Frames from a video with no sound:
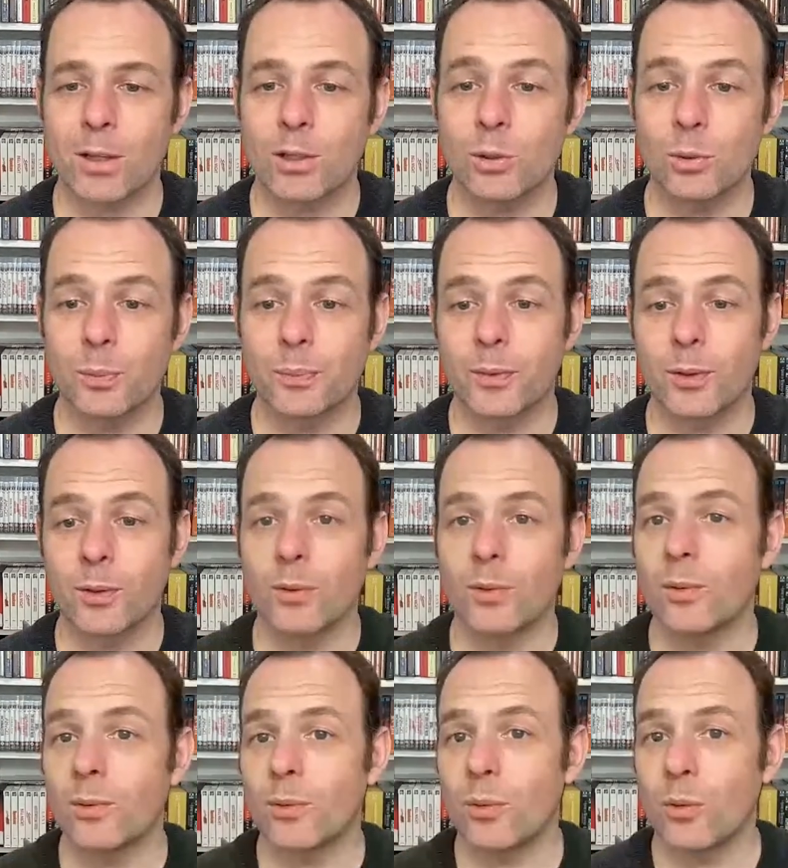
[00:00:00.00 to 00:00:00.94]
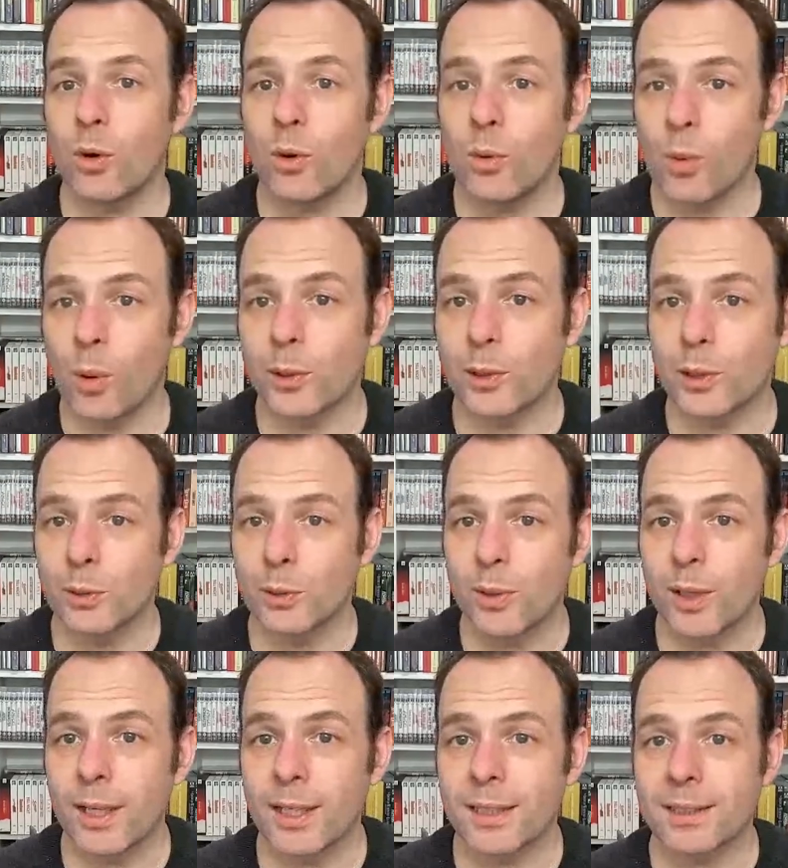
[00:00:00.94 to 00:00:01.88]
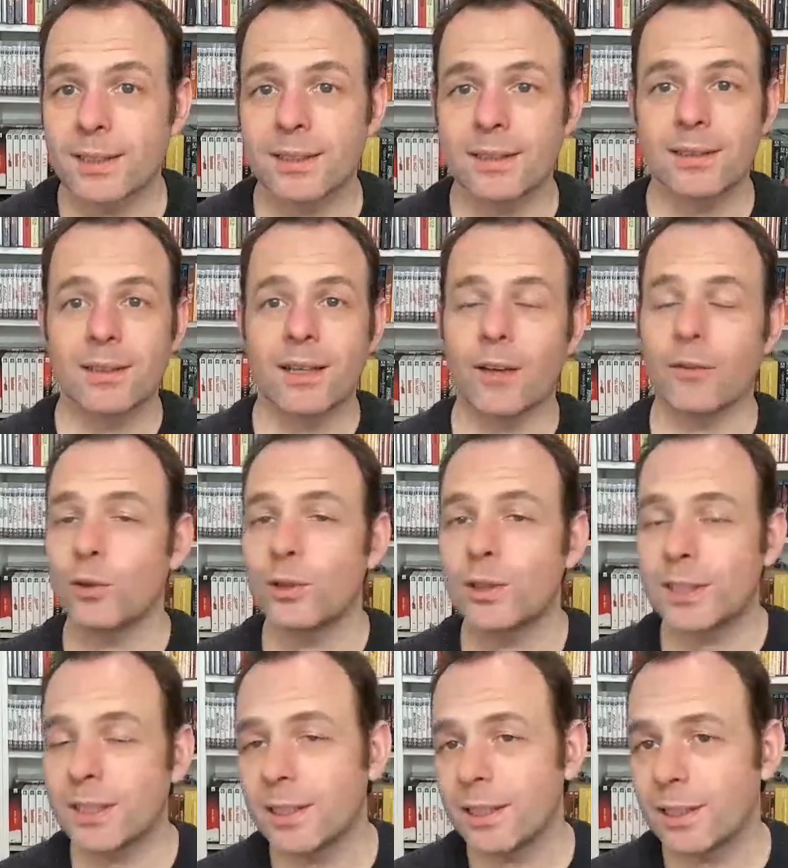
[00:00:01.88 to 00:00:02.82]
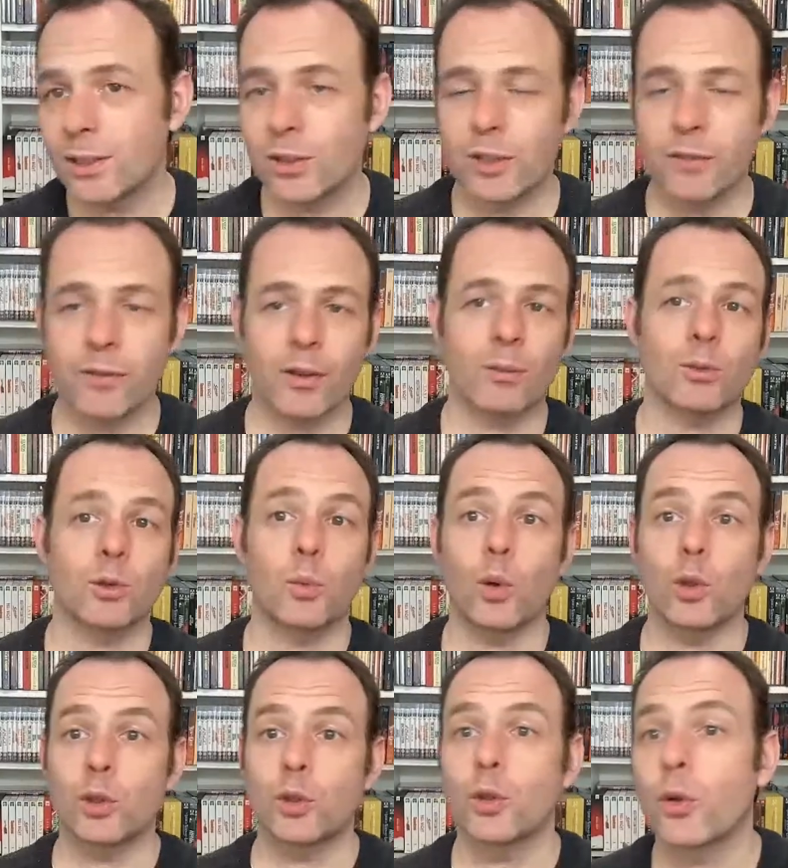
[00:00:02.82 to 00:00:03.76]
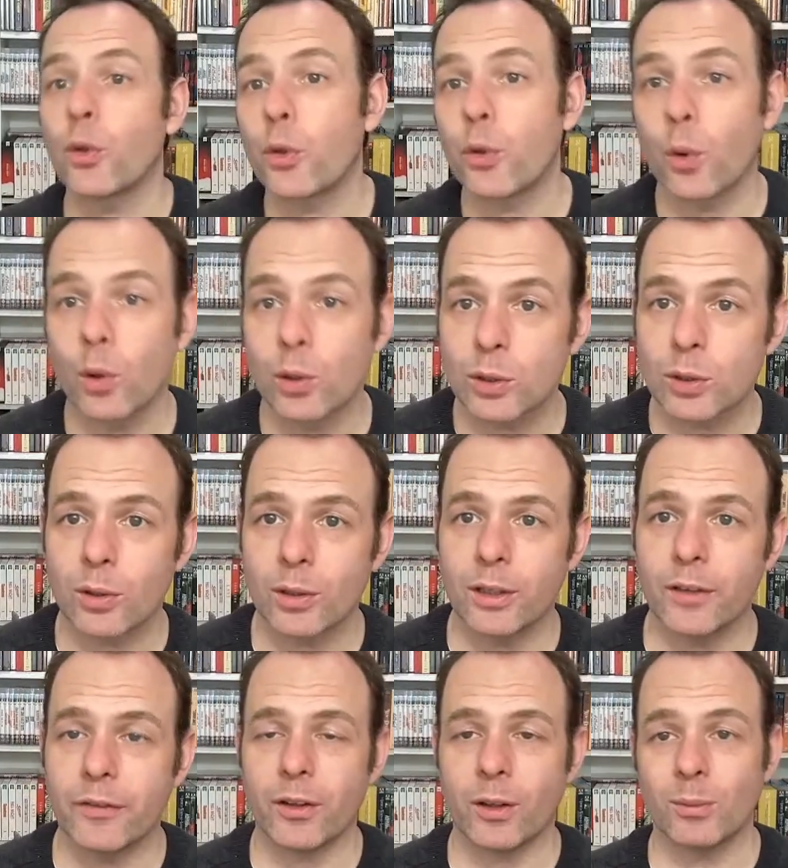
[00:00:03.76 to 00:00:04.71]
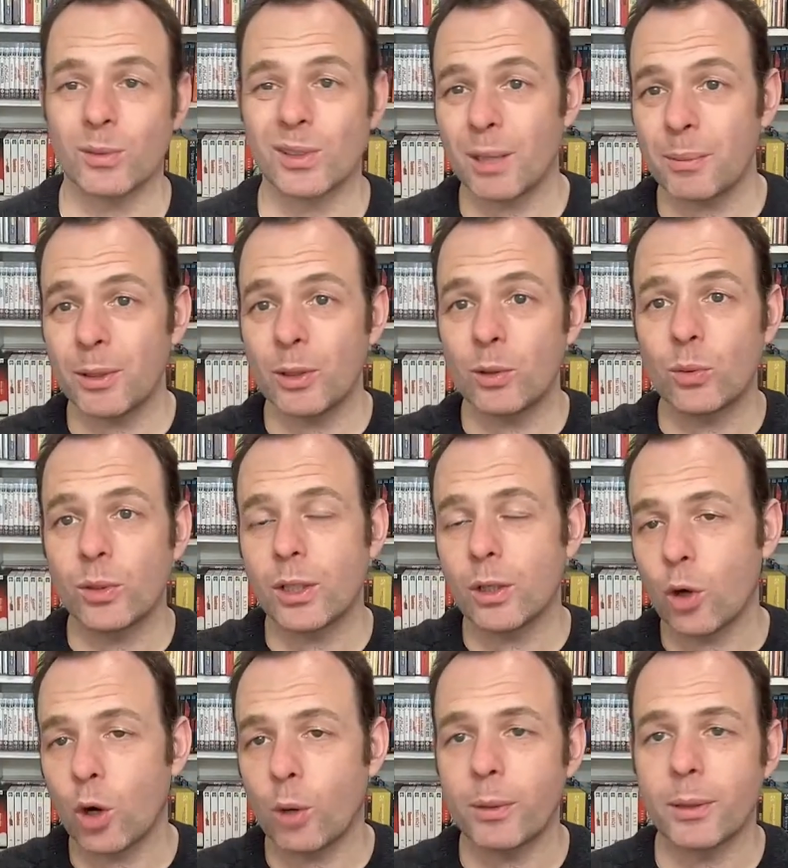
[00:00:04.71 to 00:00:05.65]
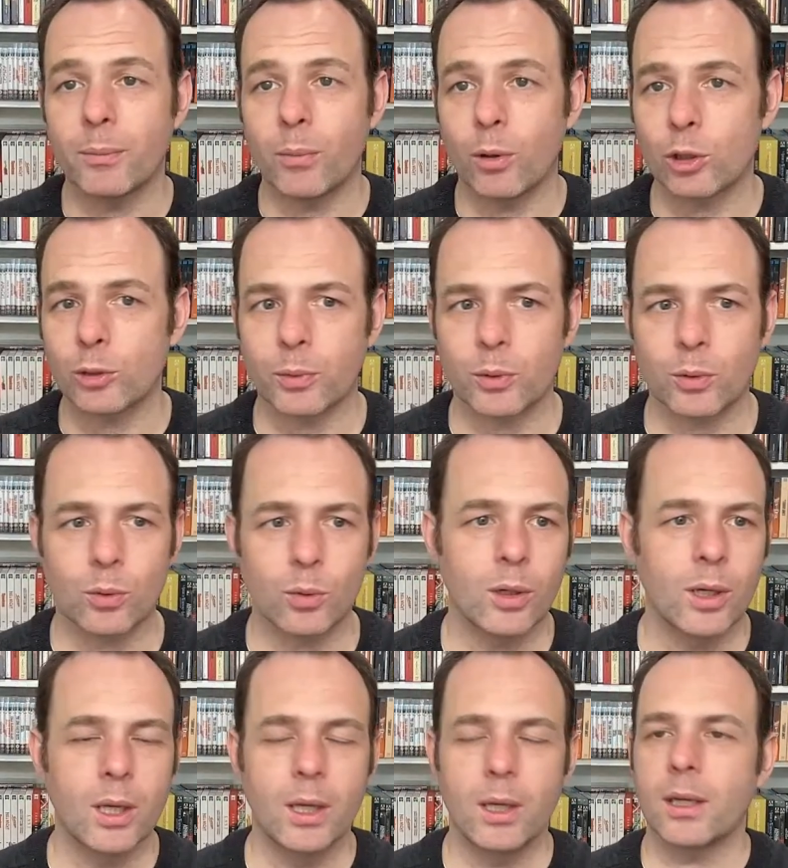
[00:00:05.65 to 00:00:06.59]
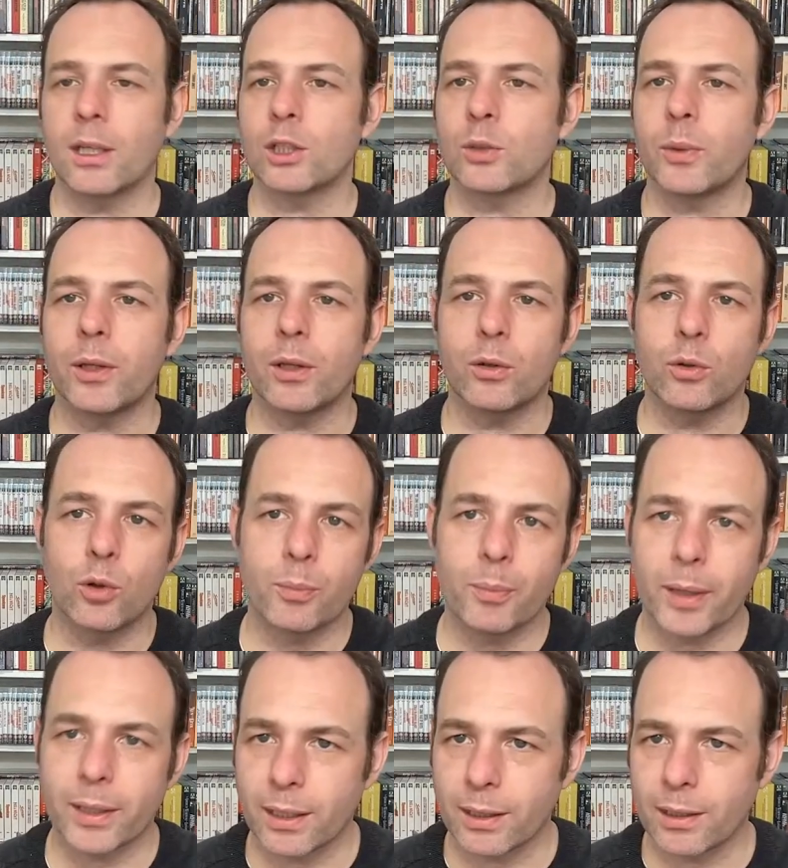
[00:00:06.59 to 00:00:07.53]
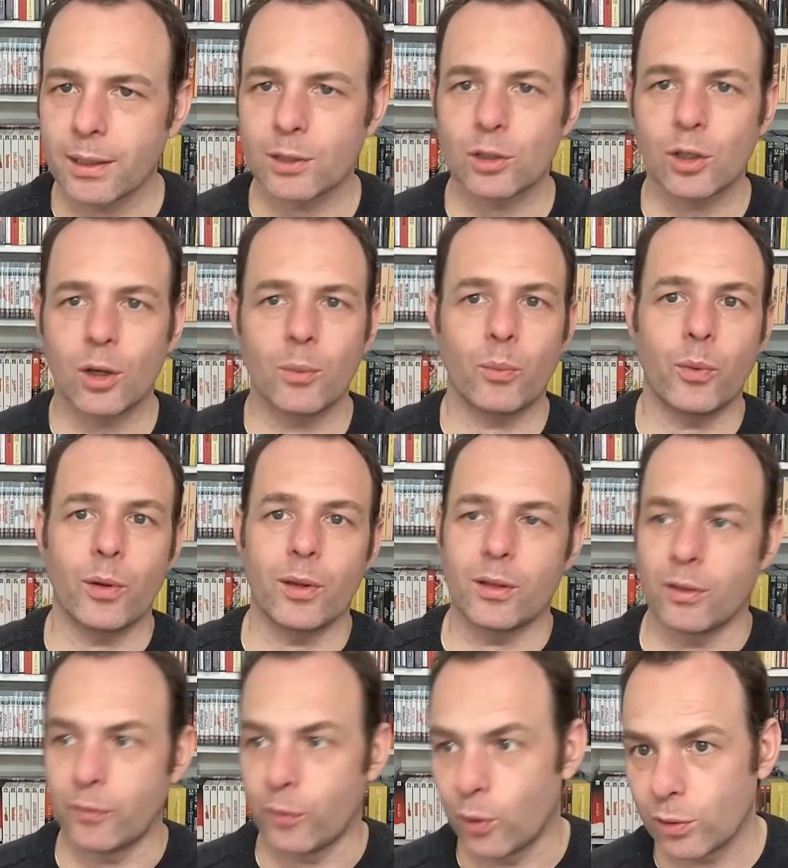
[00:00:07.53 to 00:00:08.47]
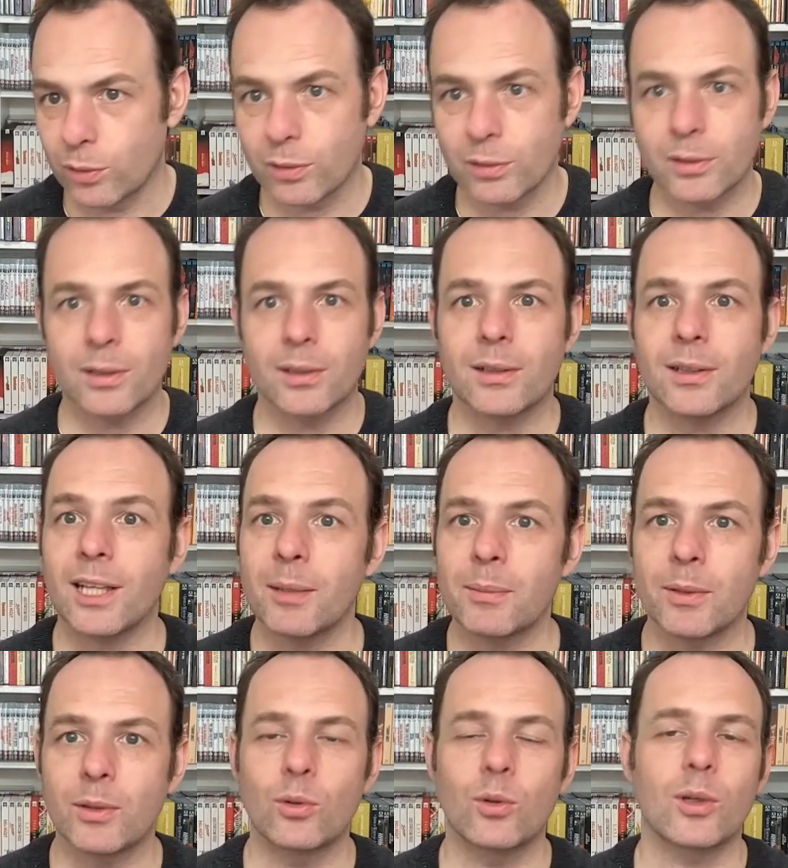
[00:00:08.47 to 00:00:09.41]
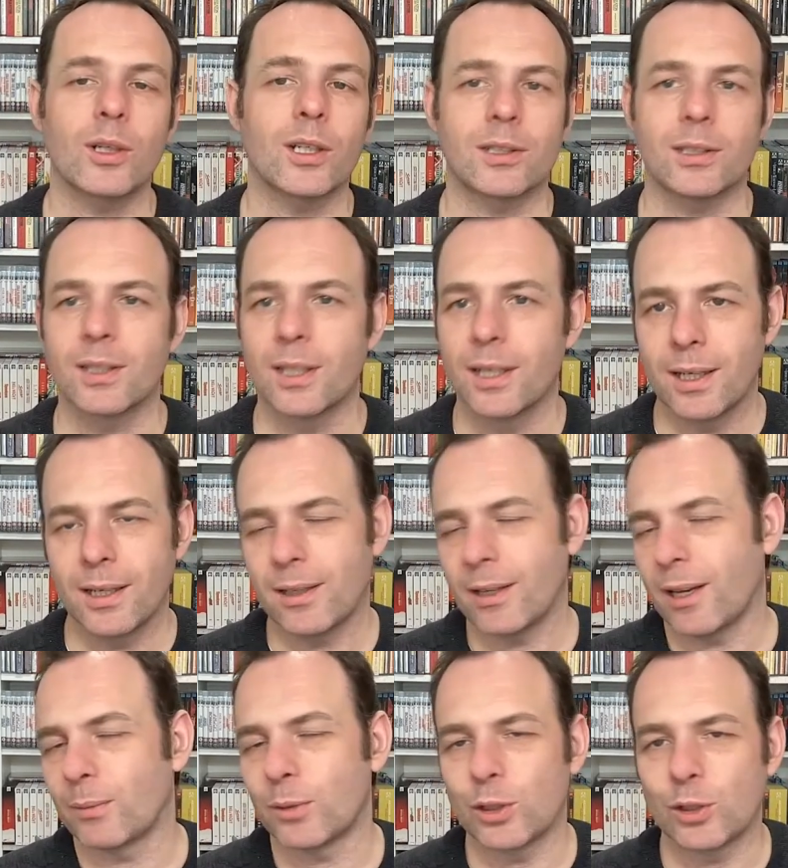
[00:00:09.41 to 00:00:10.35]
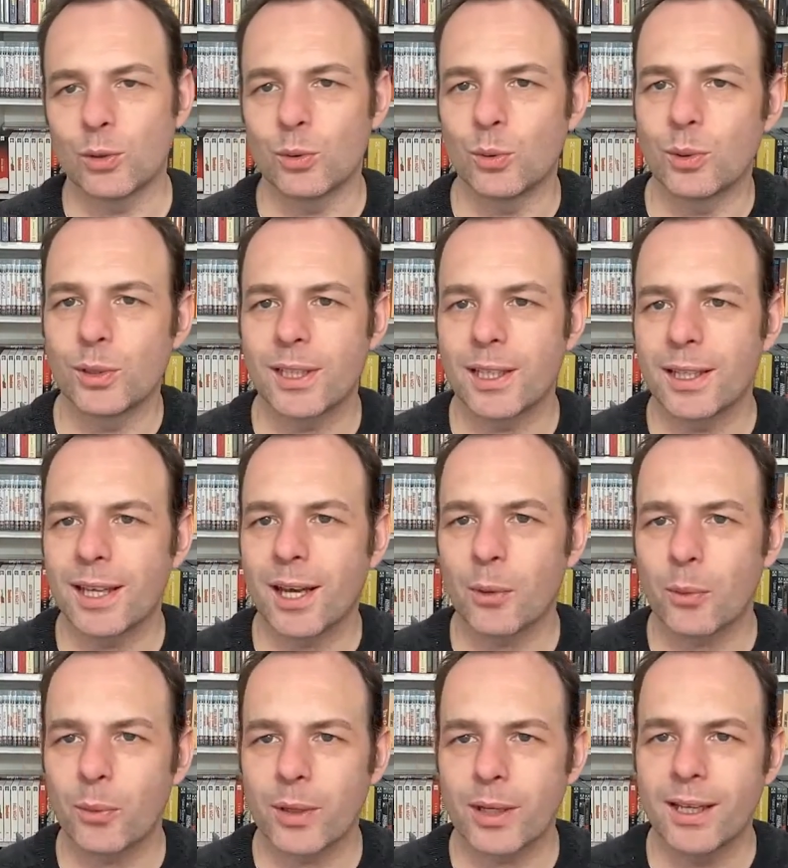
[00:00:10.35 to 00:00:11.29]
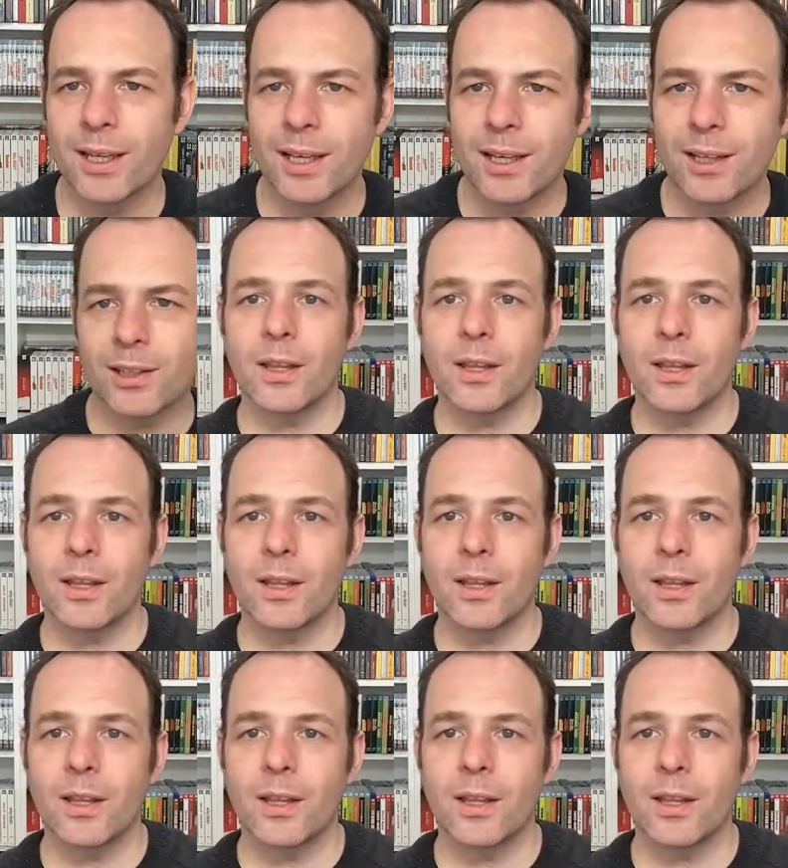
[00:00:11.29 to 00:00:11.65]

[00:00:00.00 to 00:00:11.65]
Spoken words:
So, what I know is, have you seen these three films? What's your thoughts on the films? Let me know in the comment box below as whether you're picking this up, whether you've ordered it. Let me know, because I'm just nosy that way.